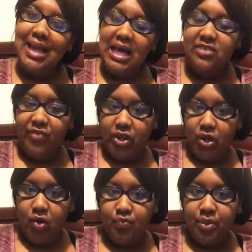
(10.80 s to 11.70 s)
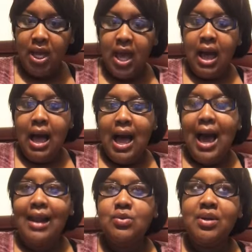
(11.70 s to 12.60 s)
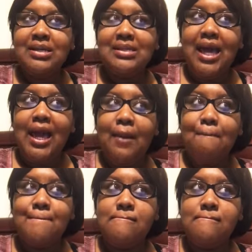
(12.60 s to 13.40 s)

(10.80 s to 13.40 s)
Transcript: last video, I just want to say,